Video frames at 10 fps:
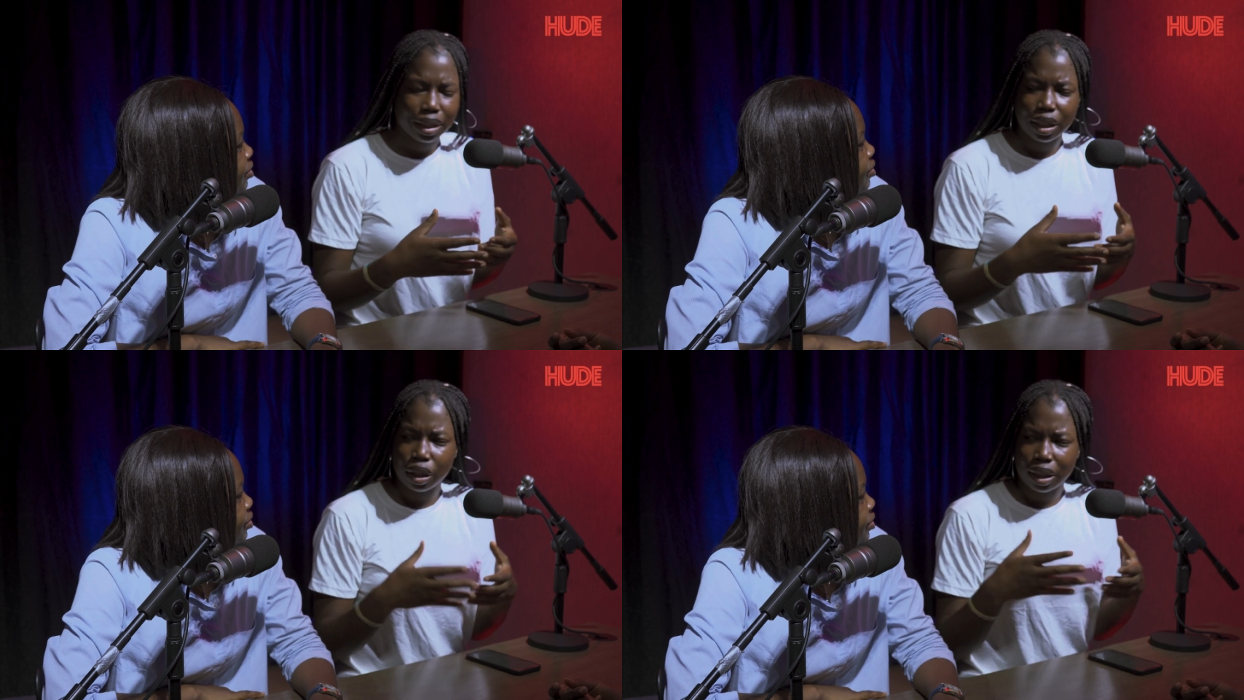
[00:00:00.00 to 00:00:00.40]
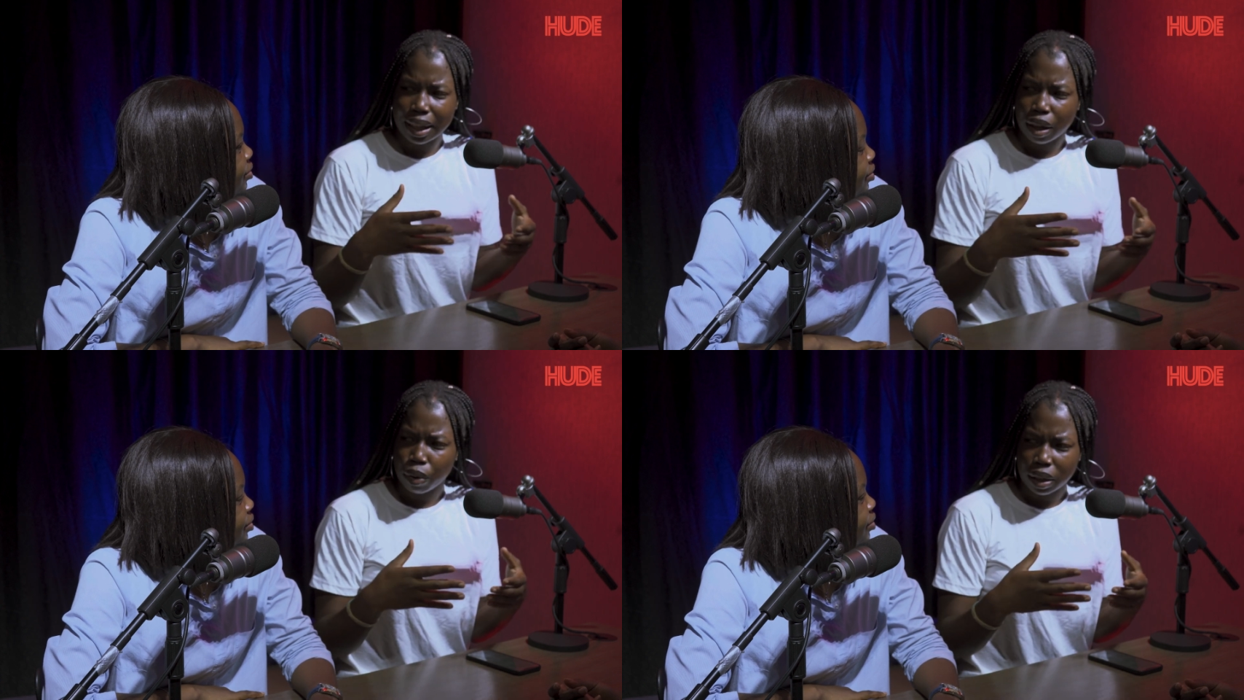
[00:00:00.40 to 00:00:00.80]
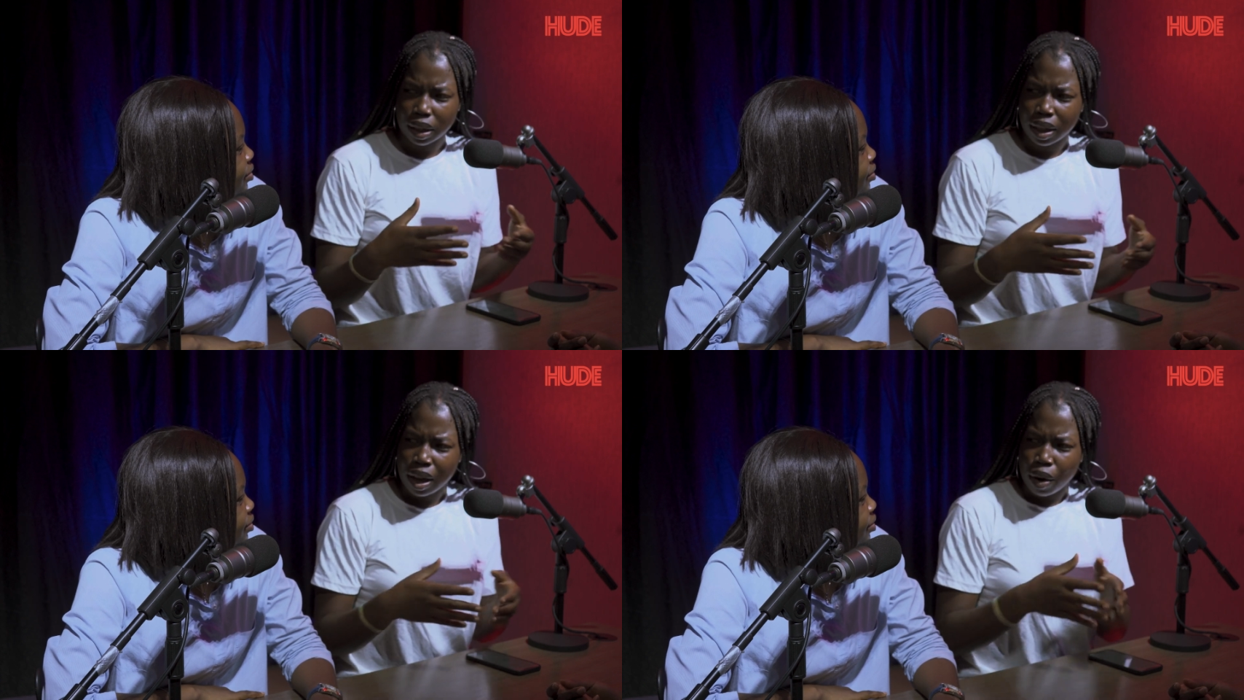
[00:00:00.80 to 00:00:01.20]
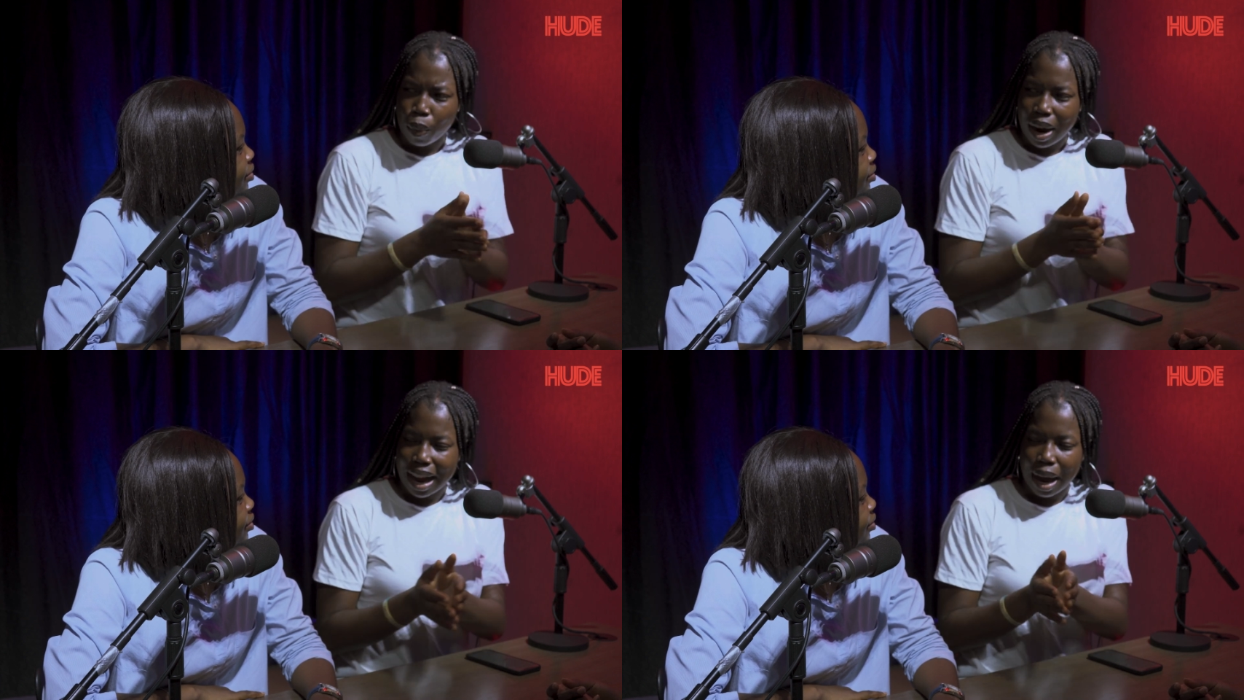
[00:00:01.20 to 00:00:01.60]
and then you're like, okay,
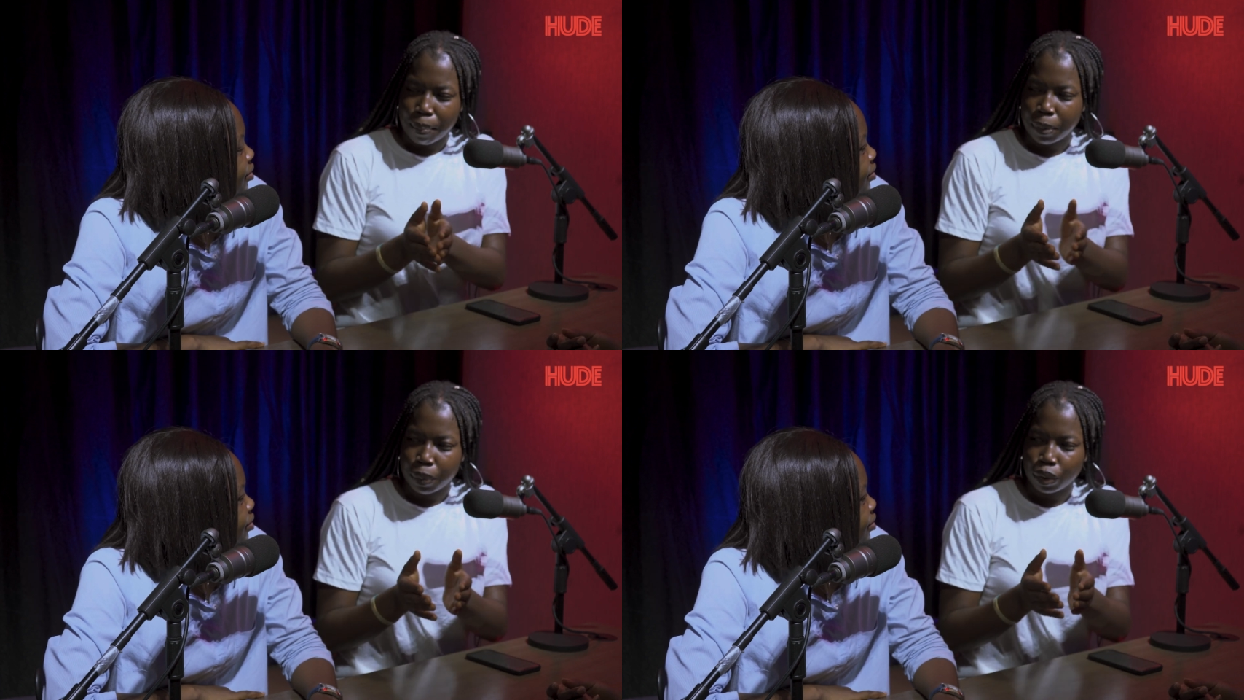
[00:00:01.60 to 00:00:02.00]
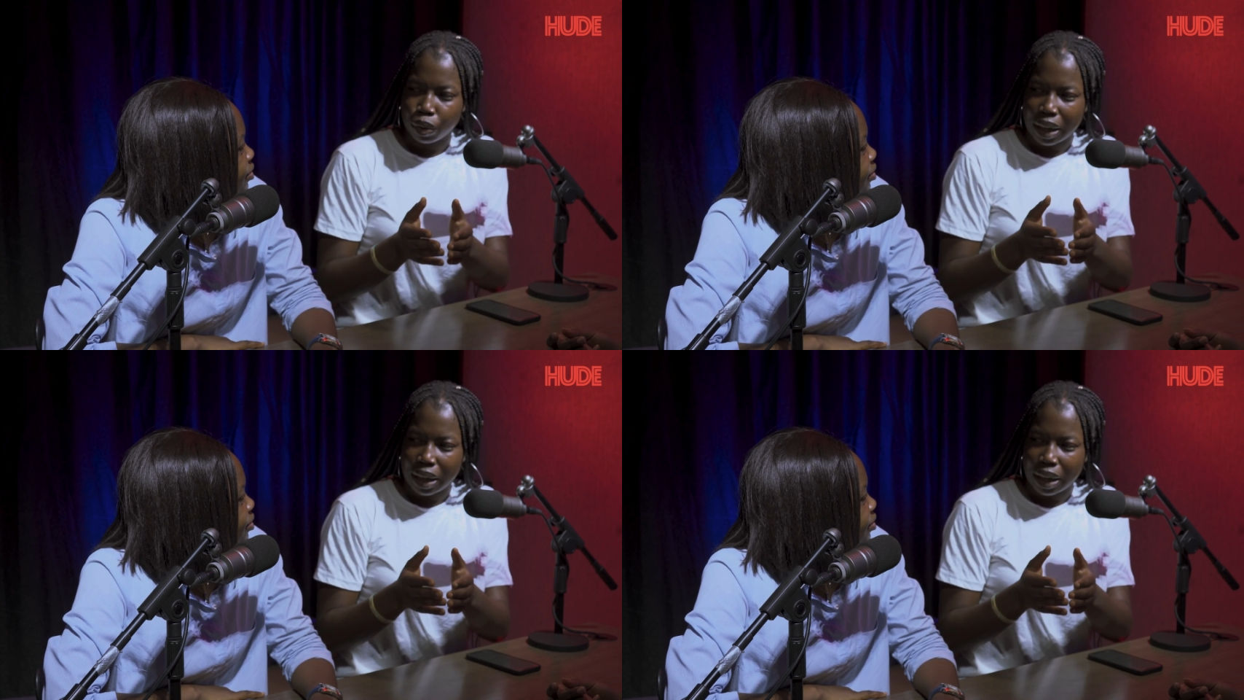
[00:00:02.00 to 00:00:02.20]
why are people